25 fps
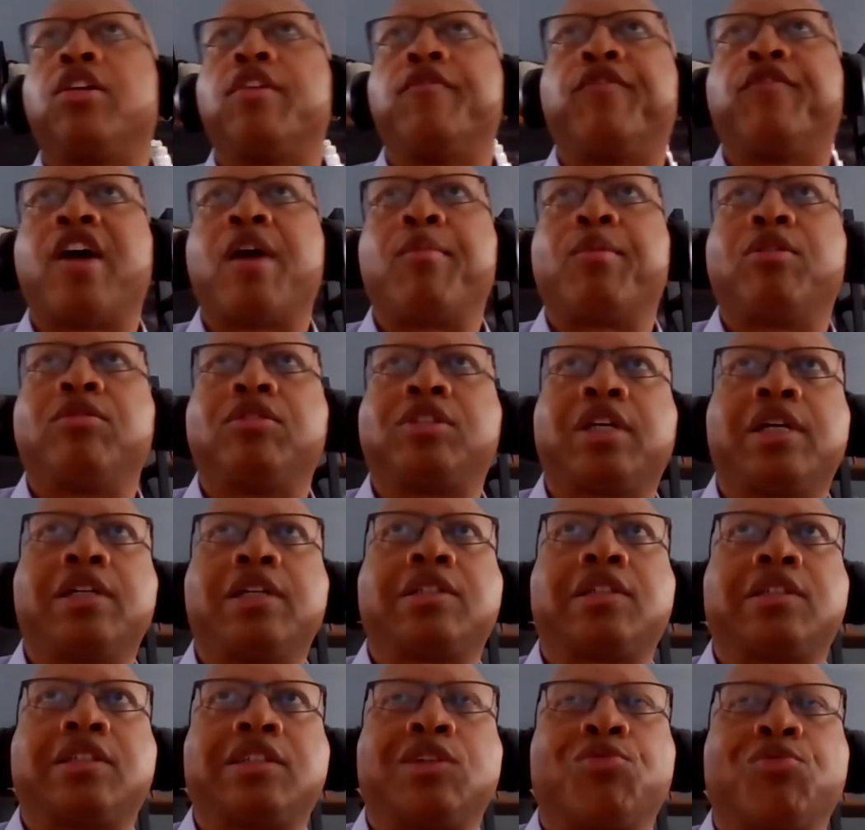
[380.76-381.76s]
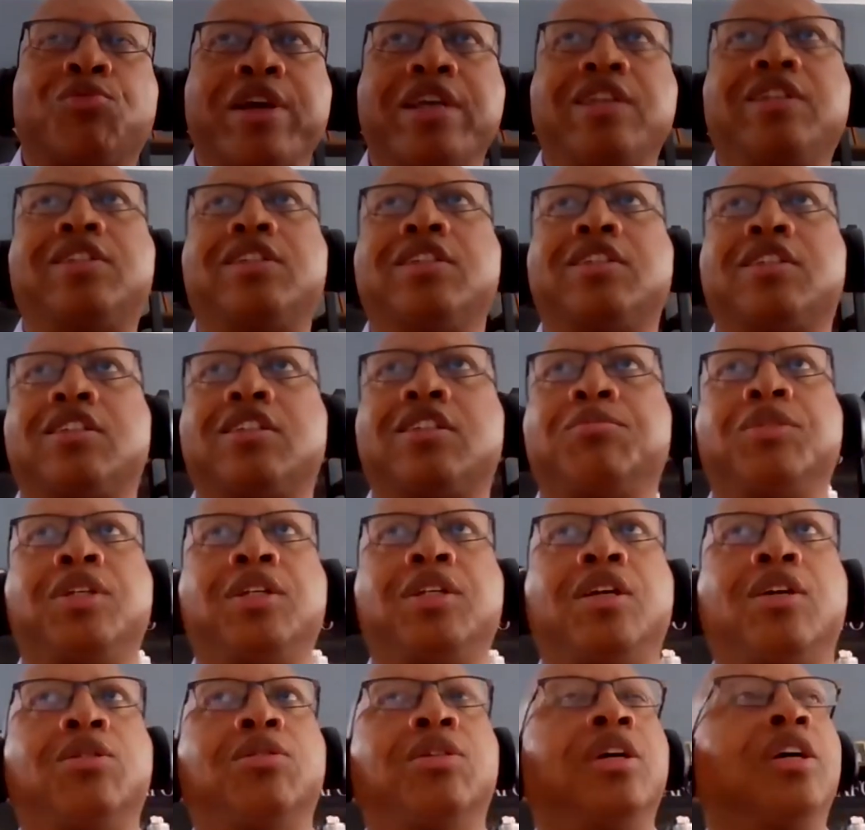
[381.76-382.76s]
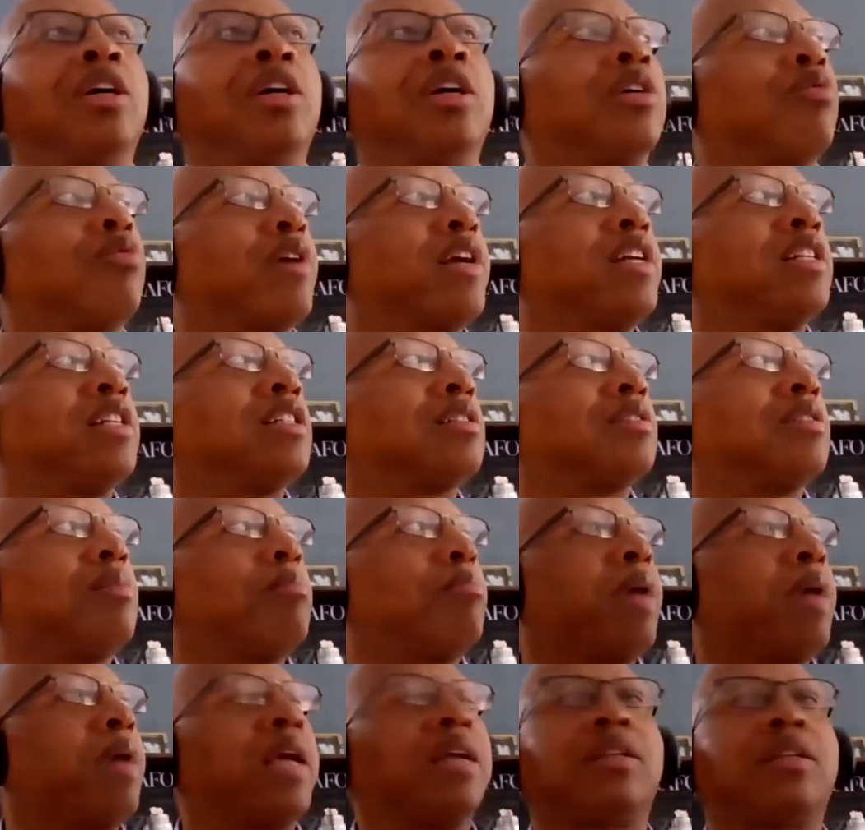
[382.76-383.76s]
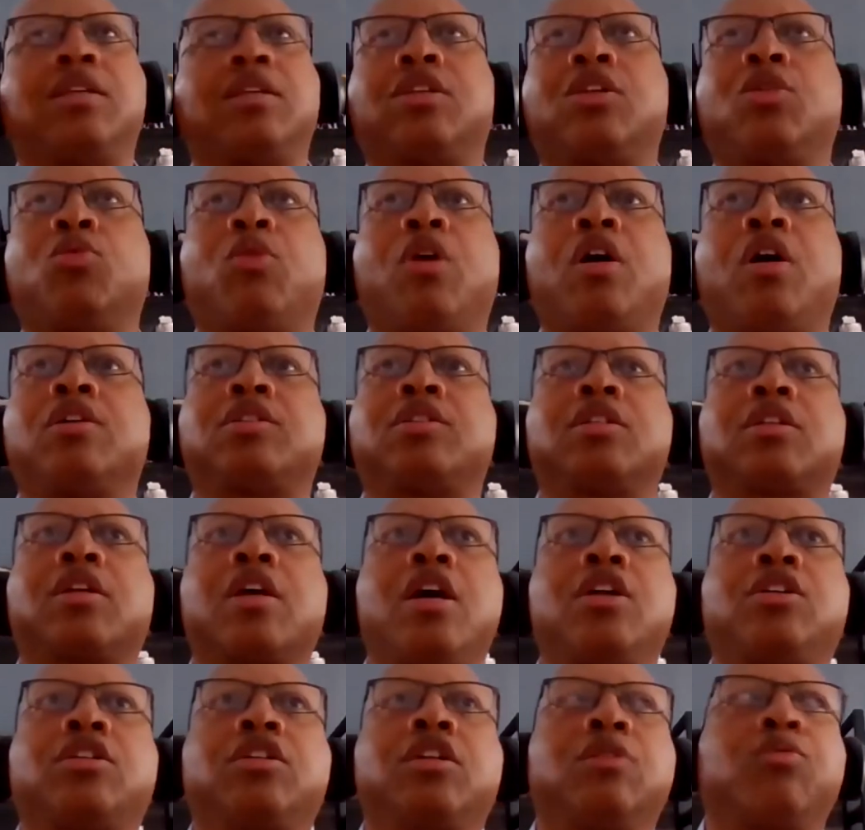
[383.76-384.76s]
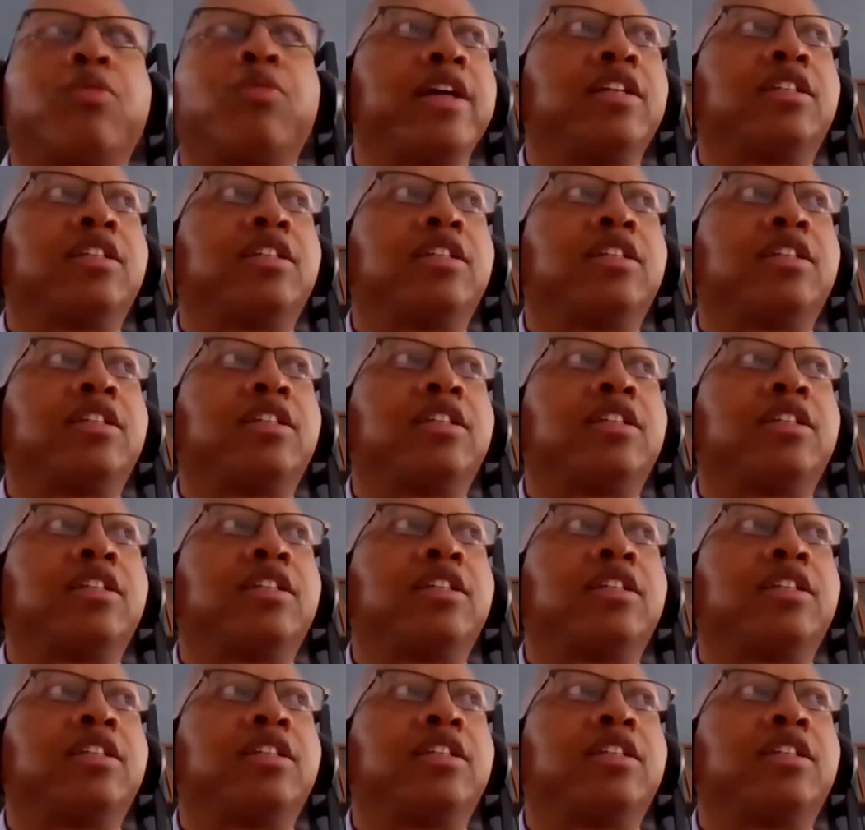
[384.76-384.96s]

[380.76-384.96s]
it, environmental justice and racism, racism baked into the walls of this country.